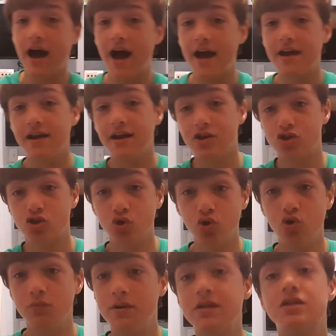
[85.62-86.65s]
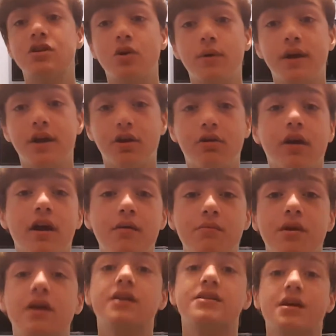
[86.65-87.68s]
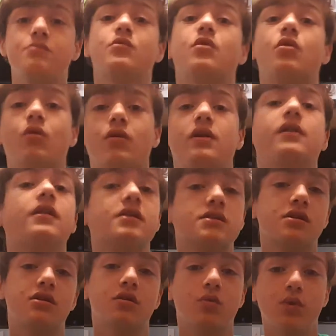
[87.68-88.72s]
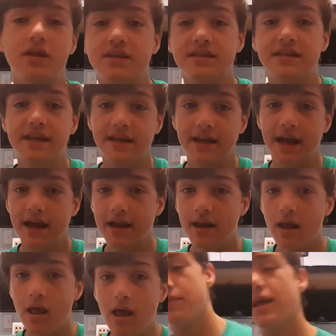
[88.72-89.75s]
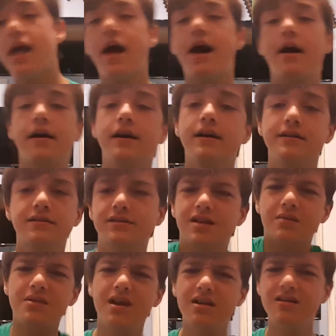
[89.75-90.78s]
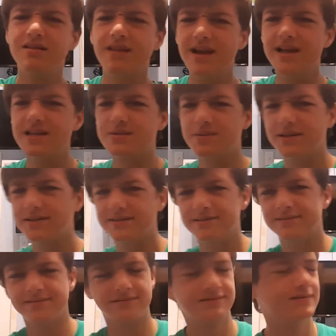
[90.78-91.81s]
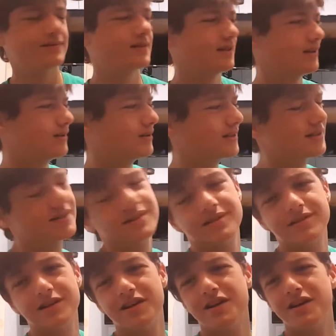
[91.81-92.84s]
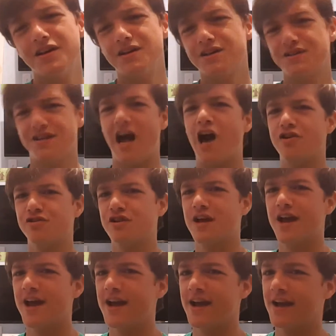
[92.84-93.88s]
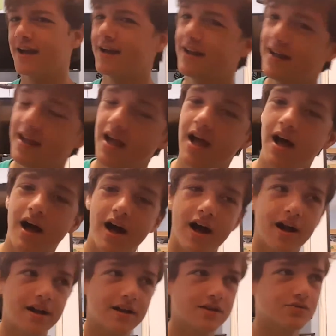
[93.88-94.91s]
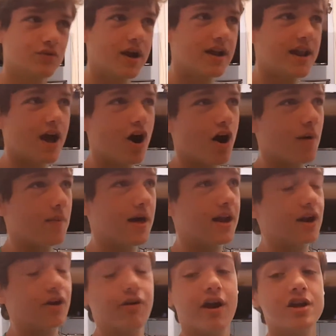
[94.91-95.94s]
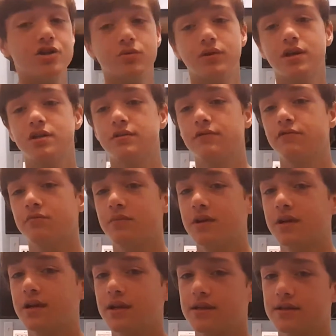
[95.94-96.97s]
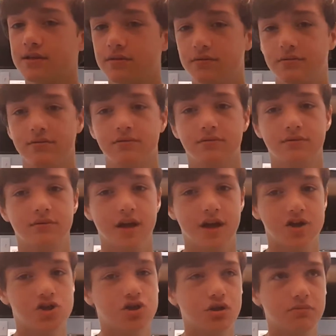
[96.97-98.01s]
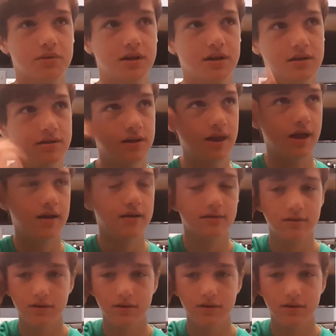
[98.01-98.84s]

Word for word: I assume, is going great because I'm recording this on a Wednesday night. But yeah, uh, just tell me how your day has been. You know, this Saturday. Because uh, right now I'm at a graduation for my cousin. I should be, yeah.